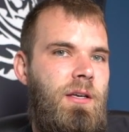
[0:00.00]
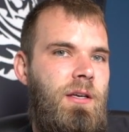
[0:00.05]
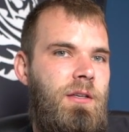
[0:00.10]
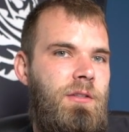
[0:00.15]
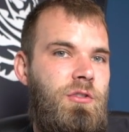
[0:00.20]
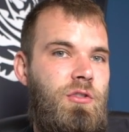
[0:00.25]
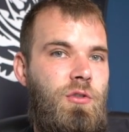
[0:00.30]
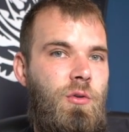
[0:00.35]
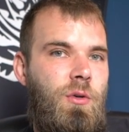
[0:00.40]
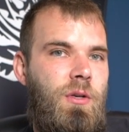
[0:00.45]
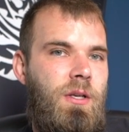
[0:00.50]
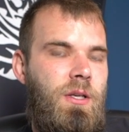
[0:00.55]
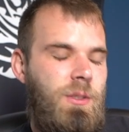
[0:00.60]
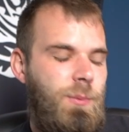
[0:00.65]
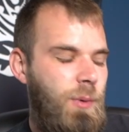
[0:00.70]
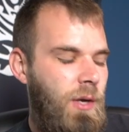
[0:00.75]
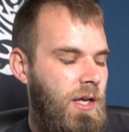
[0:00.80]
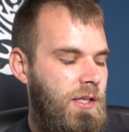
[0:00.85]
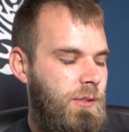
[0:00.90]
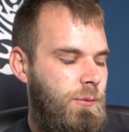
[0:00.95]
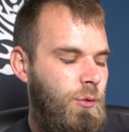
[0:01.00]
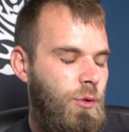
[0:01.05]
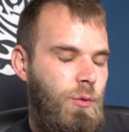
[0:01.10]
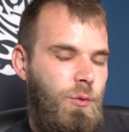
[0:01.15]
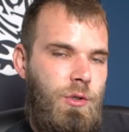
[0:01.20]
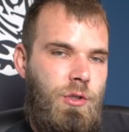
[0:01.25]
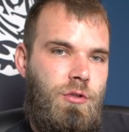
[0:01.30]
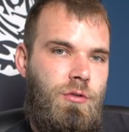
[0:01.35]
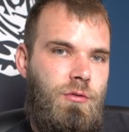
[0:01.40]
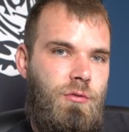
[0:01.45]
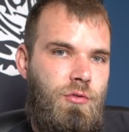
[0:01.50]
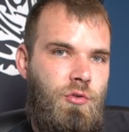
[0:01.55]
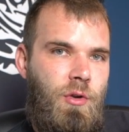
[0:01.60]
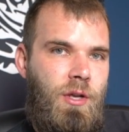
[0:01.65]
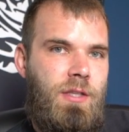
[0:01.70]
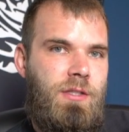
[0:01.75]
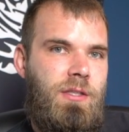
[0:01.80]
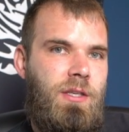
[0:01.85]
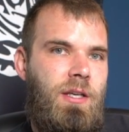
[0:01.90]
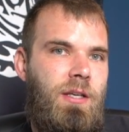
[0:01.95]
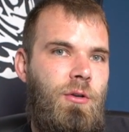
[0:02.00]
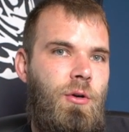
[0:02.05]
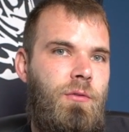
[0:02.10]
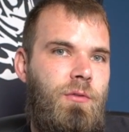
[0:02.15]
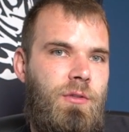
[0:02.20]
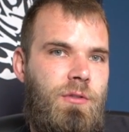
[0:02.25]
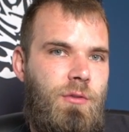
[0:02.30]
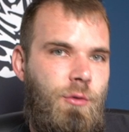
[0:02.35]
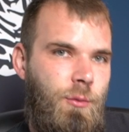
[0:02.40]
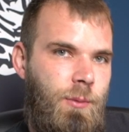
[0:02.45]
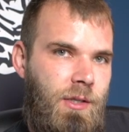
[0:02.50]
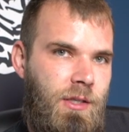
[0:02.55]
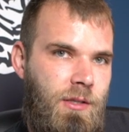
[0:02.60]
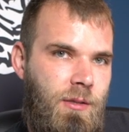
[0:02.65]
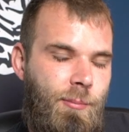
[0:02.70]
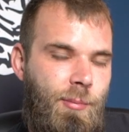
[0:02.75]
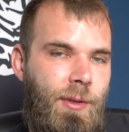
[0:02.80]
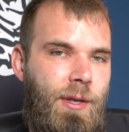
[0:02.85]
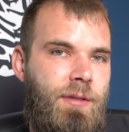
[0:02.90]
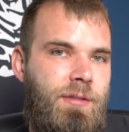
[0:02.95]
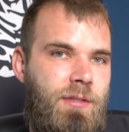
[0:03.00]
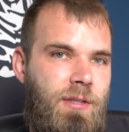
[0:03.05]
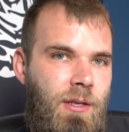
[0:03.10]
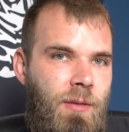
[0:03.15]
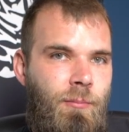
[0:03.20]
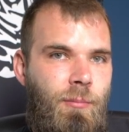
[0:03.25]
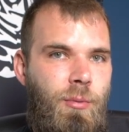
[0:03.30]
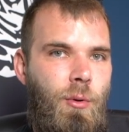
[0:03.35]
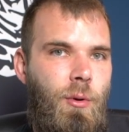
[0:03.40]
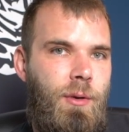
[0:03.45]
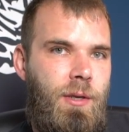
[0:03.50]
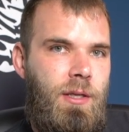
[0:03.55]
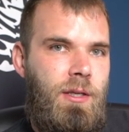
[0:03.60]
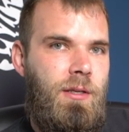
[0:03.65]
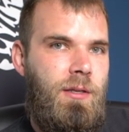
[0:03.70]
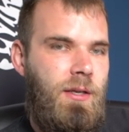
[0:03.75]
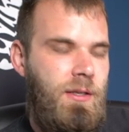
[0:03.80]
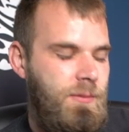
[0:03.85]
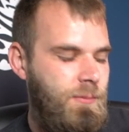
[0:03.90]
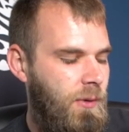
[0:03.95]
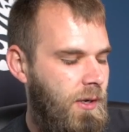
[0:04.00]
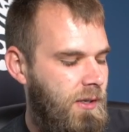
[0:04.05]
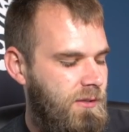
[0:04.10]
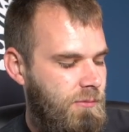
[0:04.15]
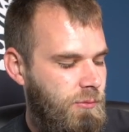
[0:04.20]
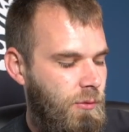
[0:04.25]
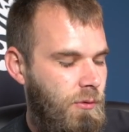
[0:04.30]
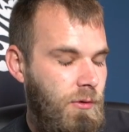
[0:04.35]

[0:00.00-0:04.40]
student as possible, which translate over into being the best employee as possible.